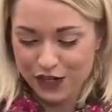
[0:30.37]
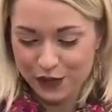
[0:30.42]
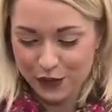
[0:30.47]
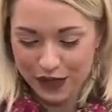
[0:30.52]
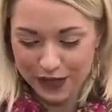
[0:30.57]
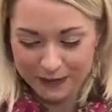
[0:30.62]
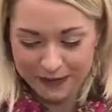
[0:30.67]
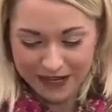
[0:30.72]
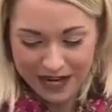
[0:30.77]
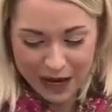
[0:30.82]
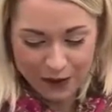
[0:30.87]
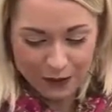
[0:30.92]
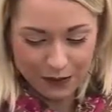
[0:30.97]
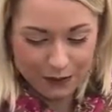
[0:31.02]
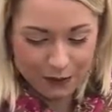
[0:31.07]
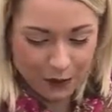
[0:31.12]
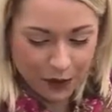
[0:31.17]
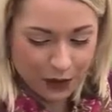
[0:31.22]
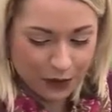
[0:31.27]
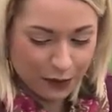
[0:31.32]
Joining me now
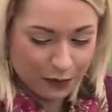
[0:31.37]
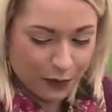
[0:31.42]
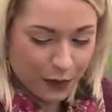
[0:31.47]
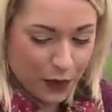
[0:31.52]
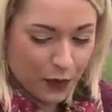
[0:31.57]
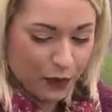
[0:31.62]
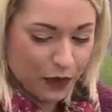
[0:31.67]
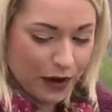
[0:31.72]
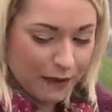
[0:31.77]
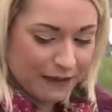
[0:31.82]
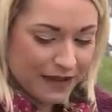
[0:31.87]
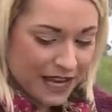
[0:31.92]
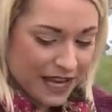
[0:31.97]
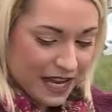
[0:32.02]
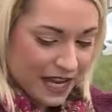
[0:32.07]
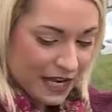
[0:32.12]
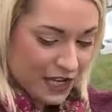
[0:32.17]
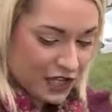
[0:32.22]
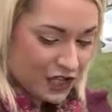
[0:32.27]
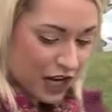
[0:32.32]
with more on the program
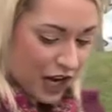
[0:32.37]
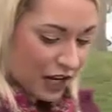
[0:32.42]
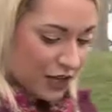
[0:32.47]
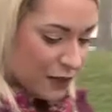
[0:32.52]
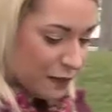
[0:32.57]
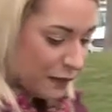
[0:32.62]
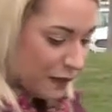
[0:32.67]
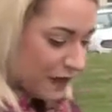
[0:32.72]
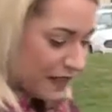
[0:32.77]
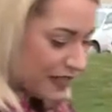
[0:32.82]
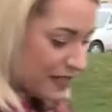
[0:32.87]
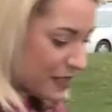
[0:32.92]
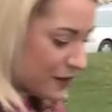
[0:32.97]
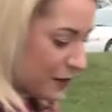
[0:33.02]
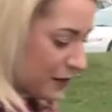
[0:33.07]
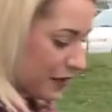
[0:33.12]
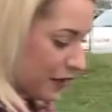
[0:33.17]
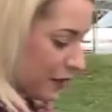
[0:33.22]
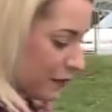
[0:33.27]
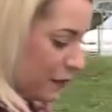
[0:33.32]
is John
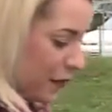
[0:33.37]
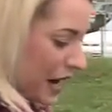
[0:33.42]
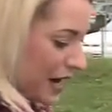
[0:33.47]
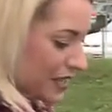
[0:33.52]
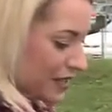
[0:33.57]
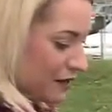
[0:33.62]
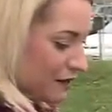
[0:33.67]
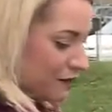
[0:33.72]
Duplissis with the Nebraska